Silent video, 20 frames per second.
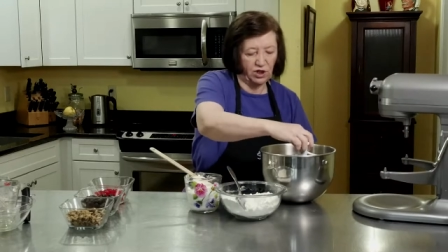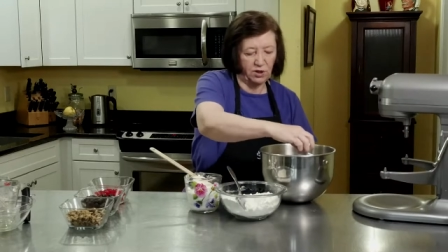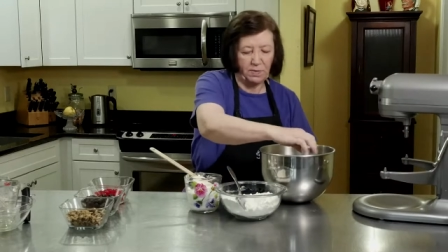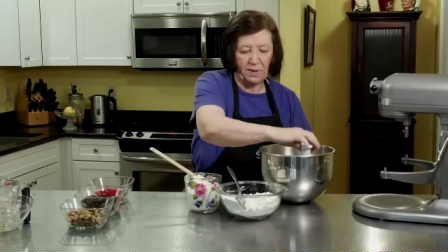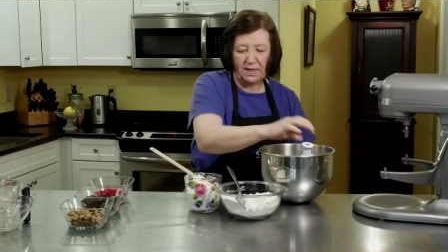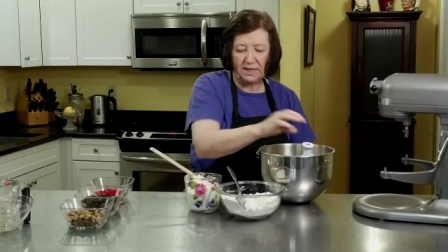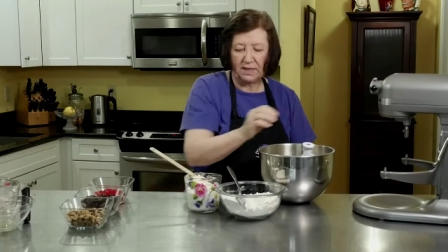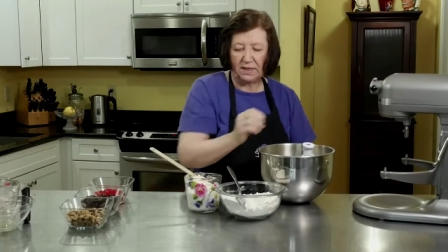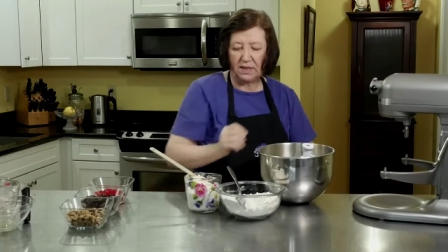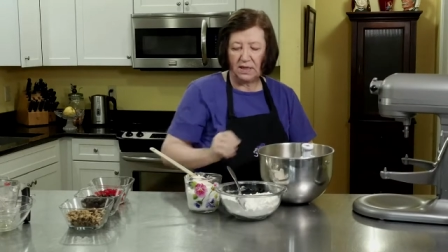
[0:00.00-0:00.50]
Just
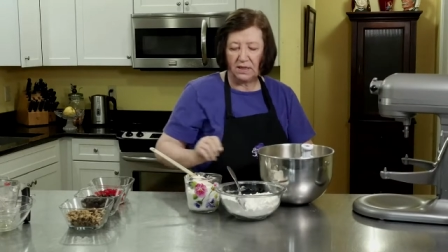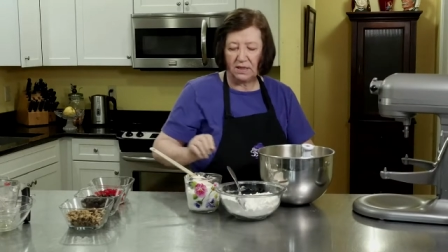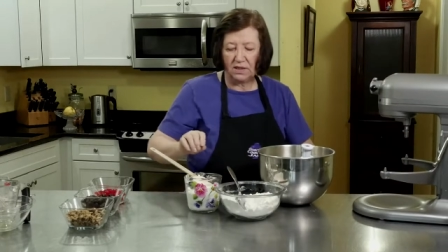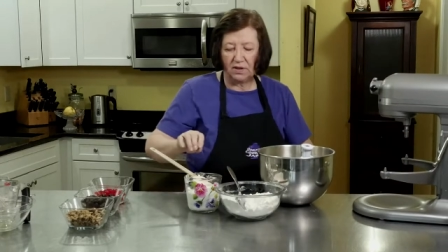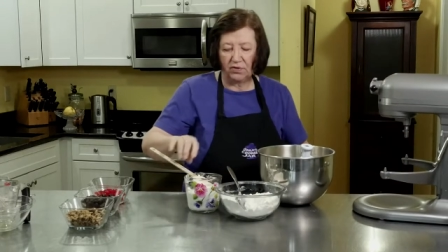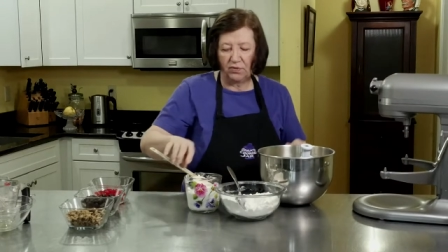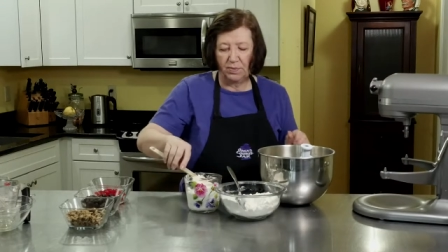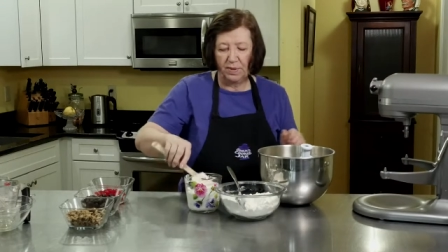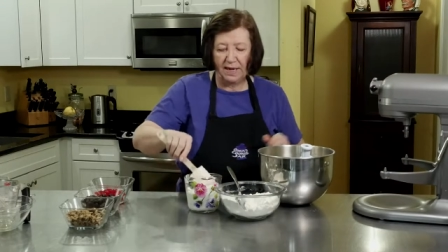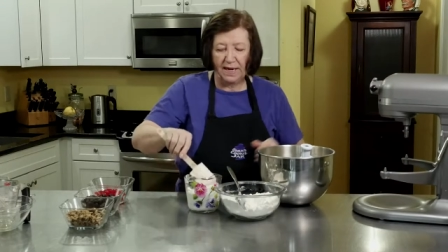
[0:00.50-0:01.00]
makes it
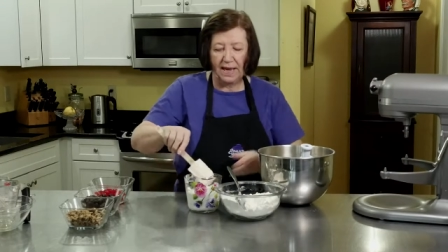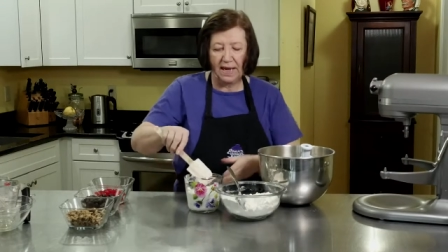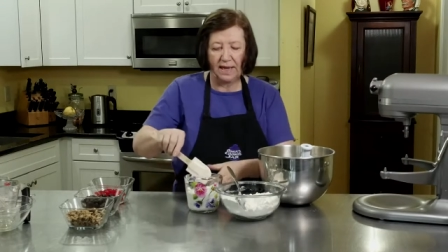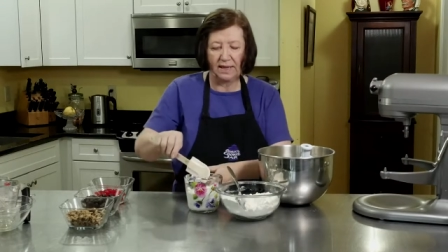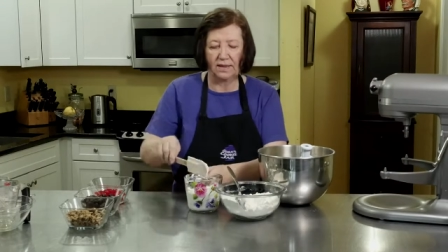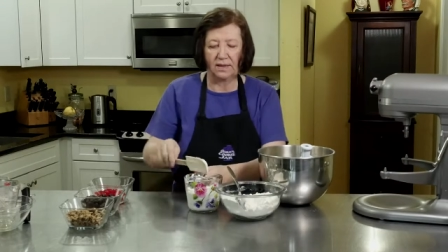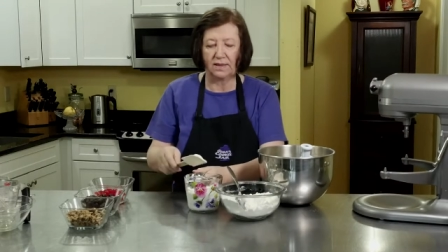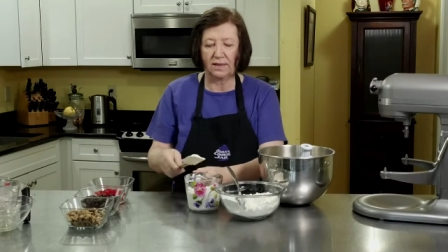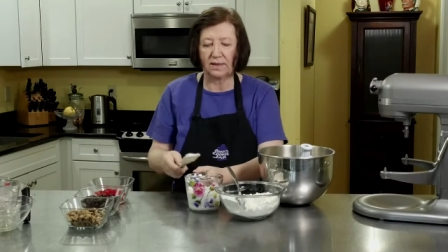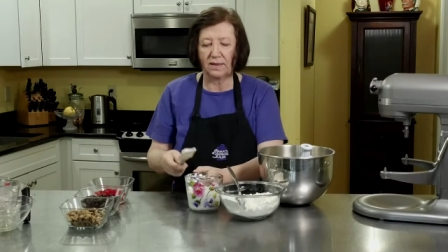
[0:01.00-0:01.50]
easy for me to
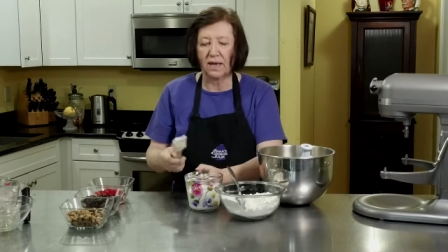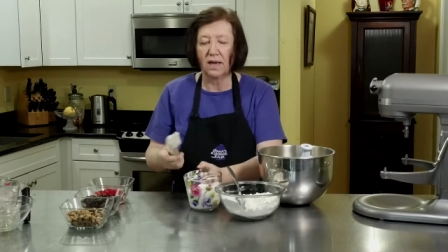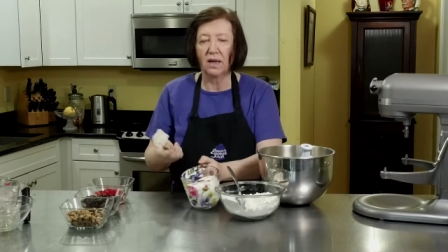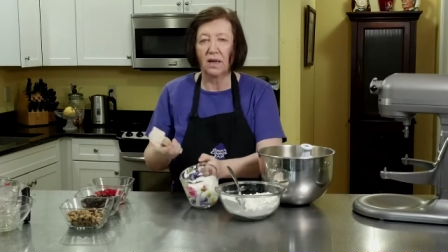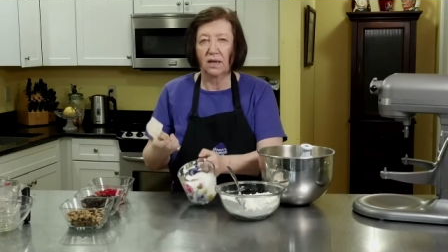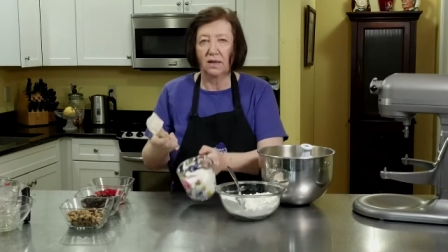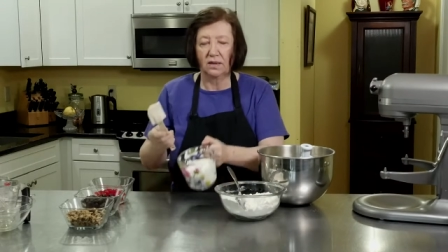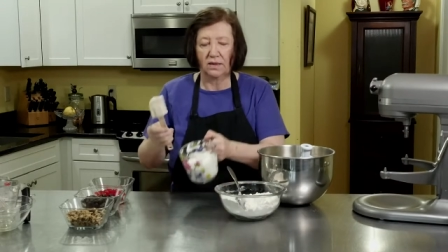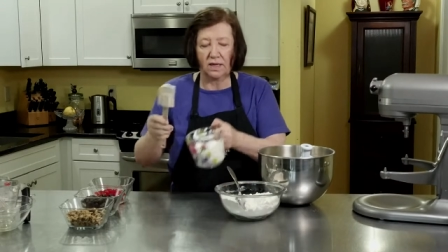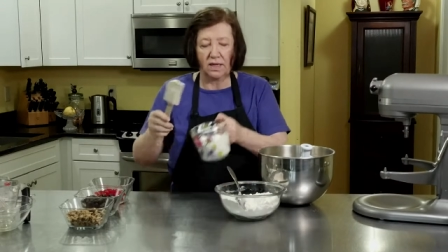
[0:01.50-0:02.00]
add this,
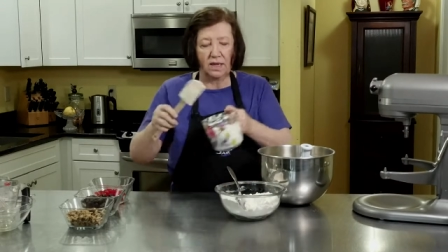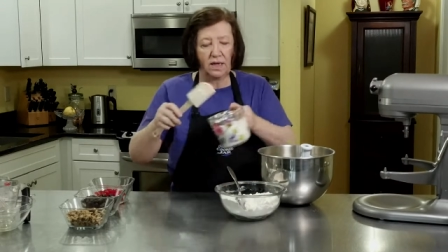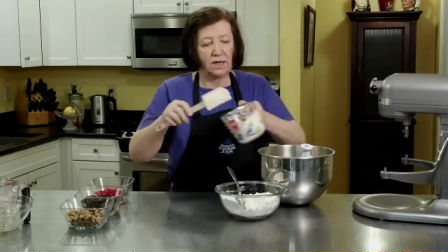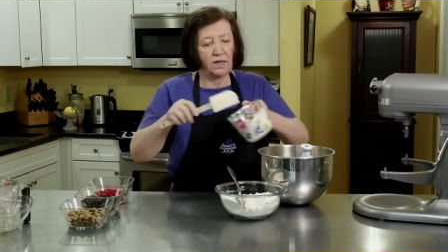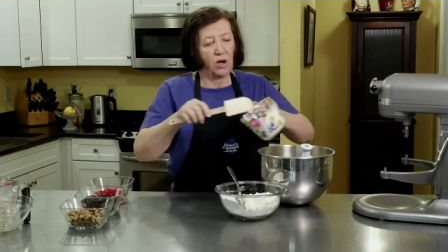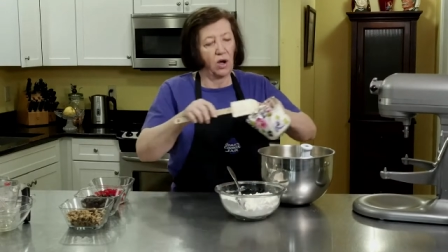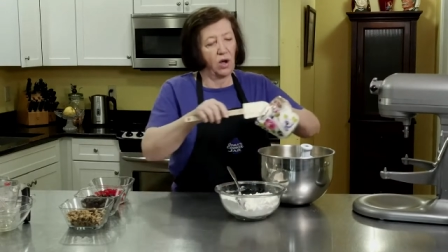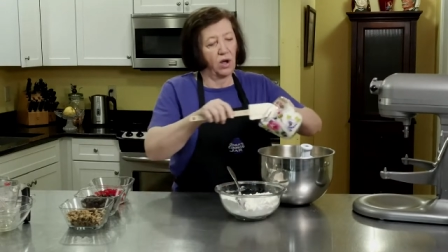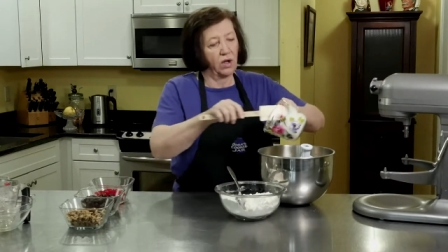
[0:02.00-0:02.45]
the